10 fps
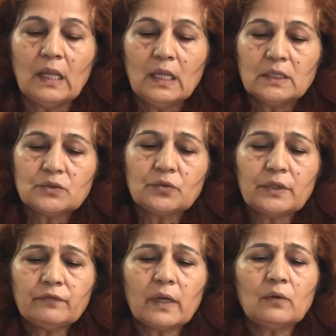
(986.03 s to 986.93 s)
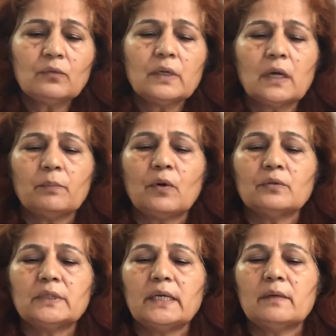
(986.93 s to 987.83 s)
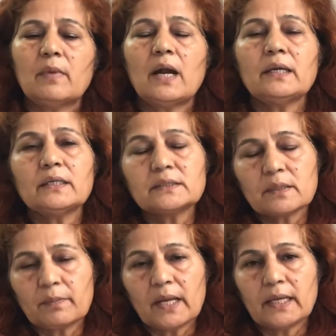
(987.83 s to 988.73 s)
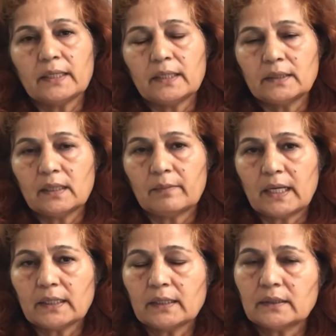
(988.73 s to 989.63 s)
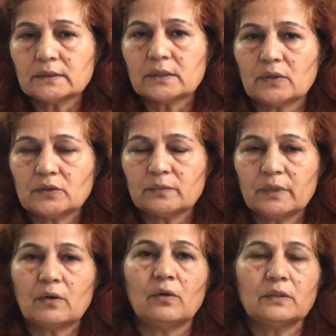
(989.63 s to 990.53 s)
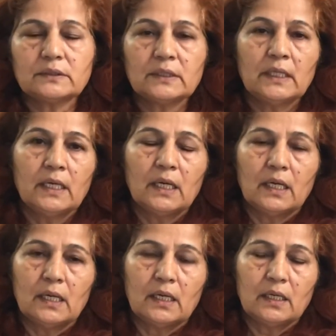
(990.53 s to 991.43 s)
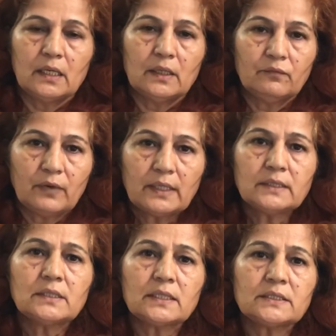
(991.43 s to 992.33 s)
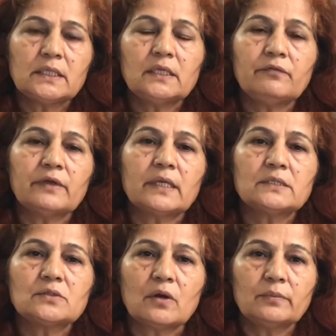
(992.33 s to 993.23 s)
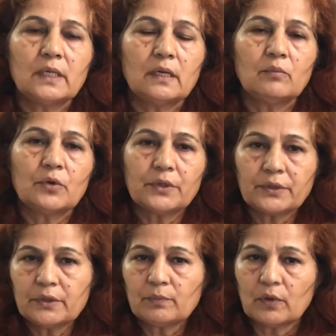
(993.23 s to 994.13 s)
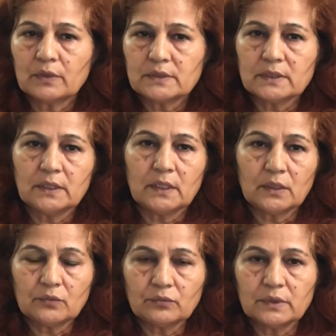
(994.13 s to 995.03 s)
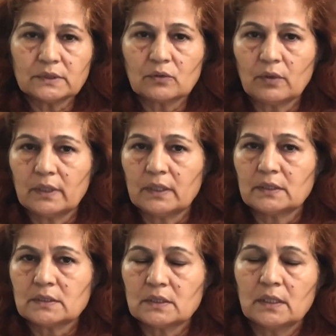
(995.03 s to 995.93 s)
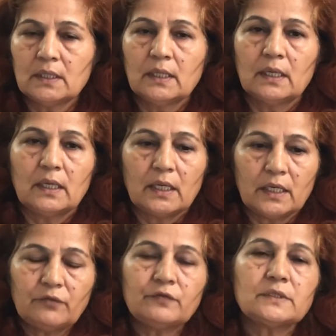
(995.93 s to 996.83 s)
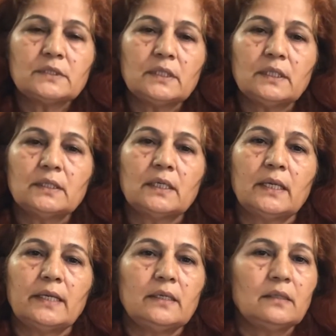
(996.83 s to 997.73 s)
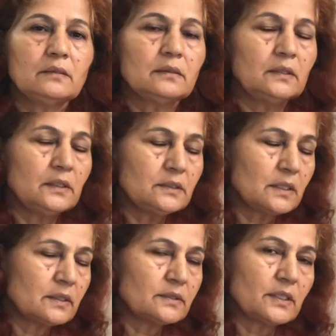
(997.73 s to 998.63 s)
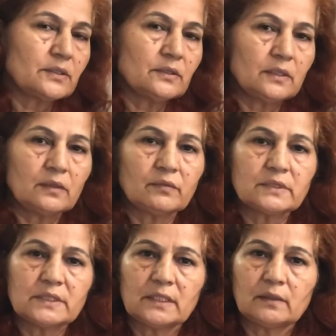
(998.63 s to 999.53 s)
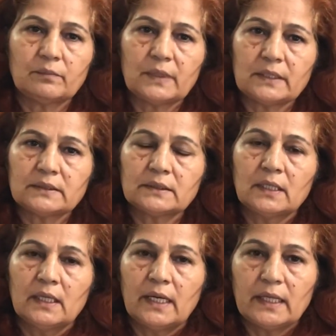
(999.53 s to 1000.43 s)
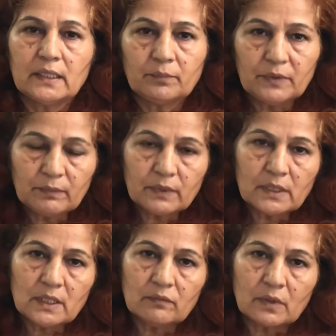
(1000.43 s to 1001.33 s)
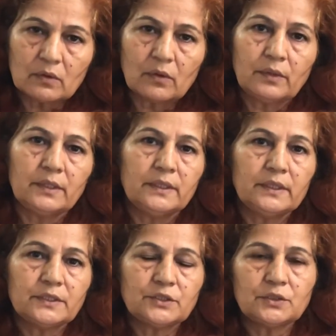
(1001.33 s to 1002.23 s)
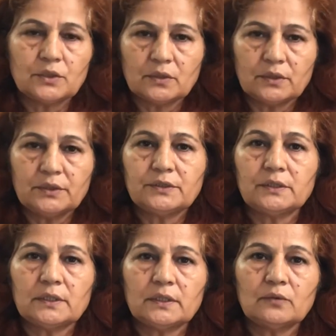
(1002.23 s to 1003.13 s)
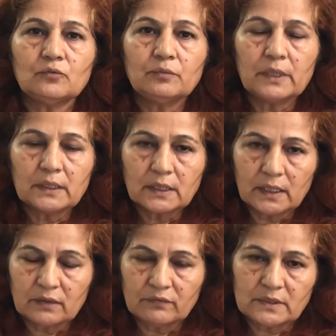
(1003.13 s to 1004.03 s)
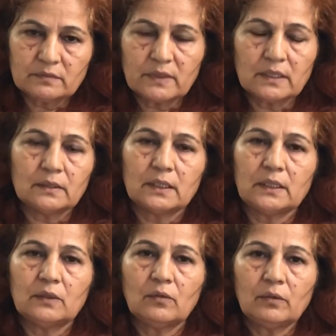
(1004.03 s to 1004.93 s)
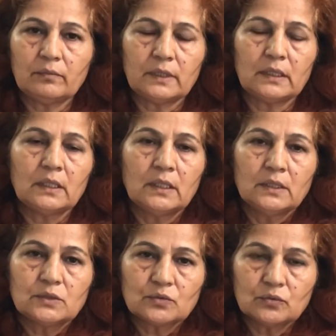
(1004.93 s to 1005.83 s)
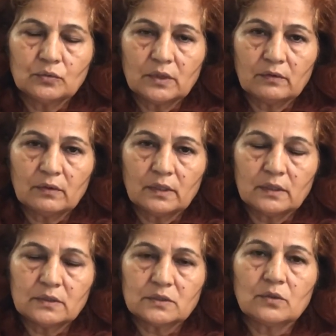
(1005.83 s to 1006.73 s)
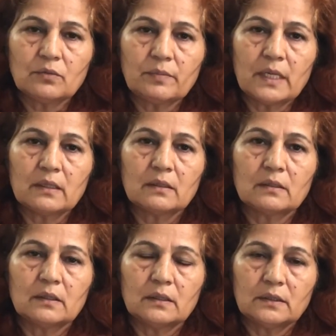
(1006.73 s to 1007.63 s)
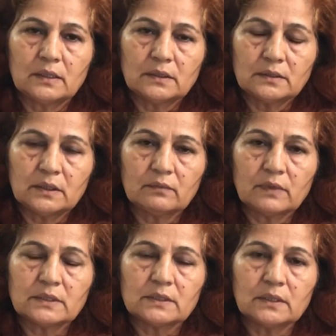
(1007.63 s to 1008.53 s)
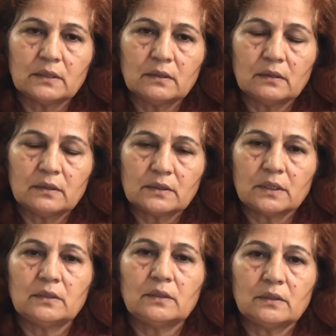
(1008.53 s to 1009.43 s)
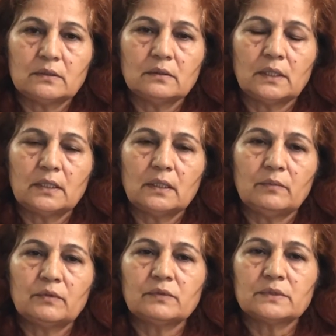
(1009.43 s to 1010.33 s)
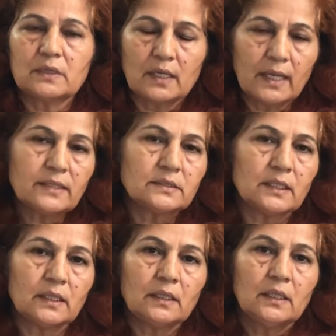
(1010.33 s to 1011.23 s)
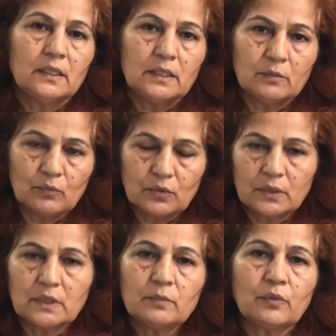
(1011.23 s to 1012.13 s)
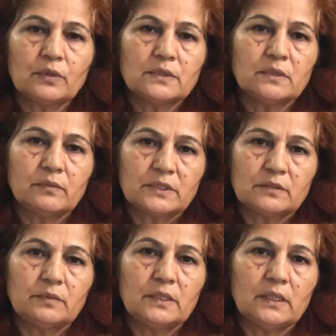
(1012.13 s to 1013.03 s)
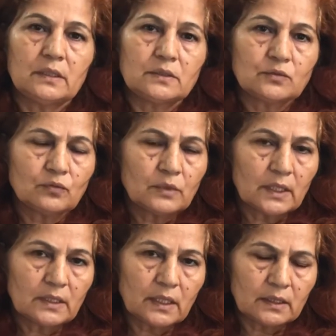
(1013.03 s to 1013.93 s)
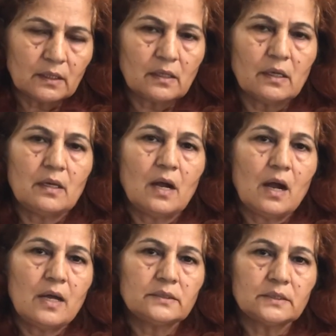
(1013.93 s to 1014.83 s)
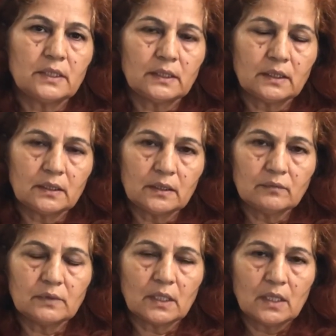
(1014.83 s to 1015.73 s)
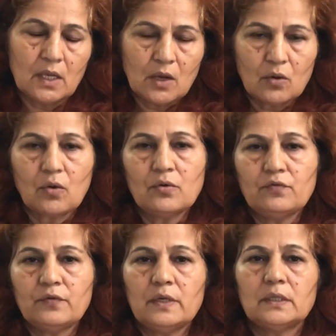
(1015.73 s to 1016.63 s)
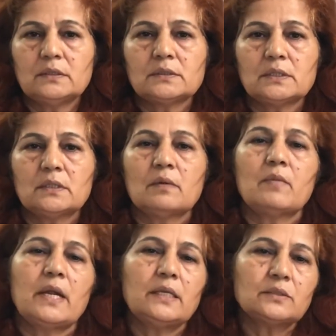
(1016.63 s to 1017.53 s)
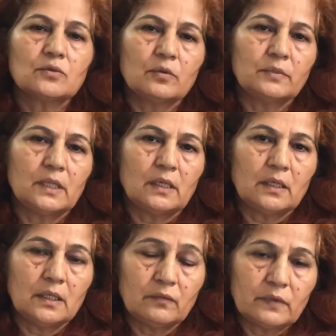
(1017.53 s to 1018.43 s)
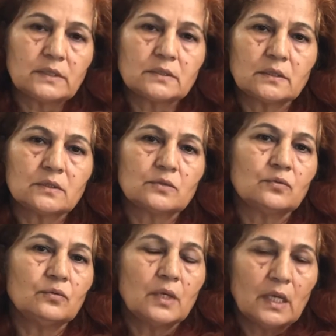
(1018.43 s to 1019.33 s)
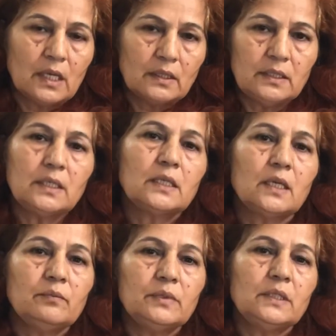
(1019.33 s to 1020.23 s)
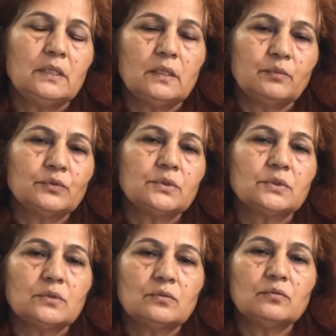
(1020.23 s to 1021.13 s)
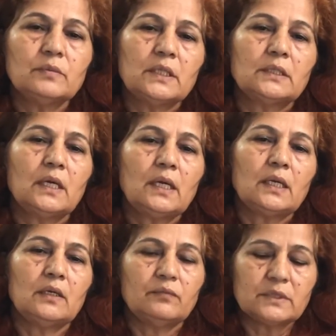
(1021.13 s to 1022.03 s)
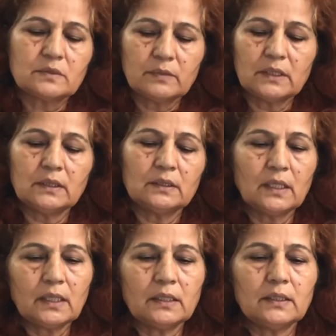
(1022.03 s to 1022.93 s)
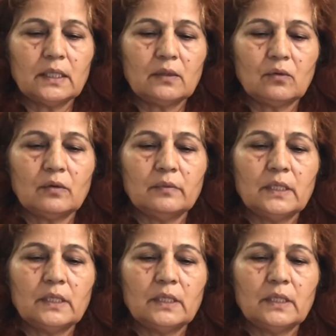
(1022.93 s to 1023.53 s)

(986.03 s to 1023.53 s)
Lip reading: So if you are looking upon the demand and supply in the market reserves, because what is the significance of the monetary policy in today's context? If you see in the 1930s, the recession that was taken place, and the people, they were not initiated to make the investment in the economy. So the Reserve Bank, that there was that time it was realized that the monetary policy must be there, so that can enhance, that can give the confidence in the minds of the investors, so they can be in a position to make the investment in the economy.